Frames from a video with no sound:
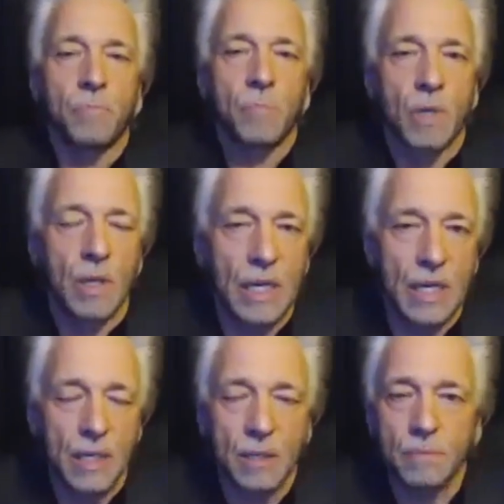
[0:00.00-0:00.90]

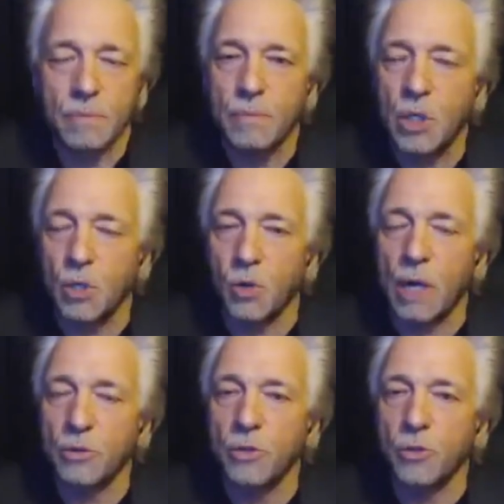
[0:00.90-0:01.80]
When I
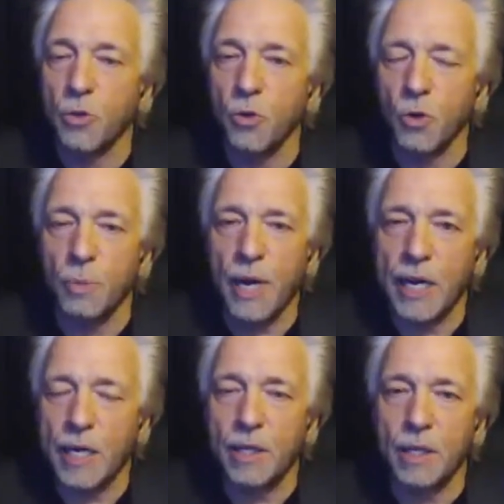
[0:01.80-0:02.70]
was in school
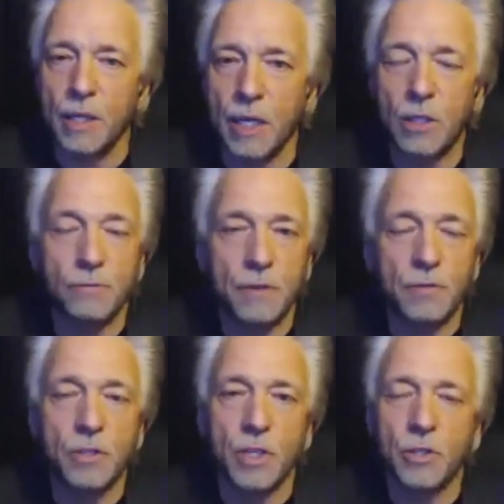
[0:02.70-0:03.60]
back in the
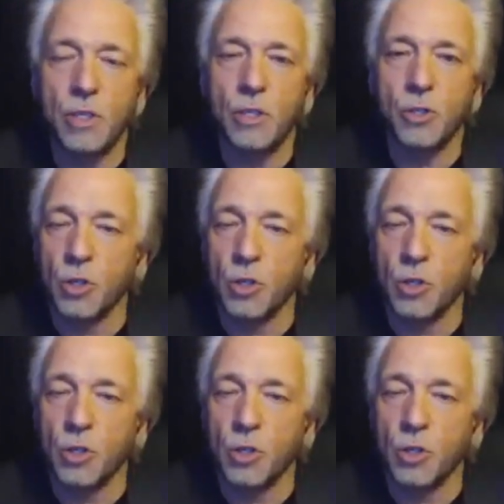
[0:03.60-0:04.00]
1950s, 60s, early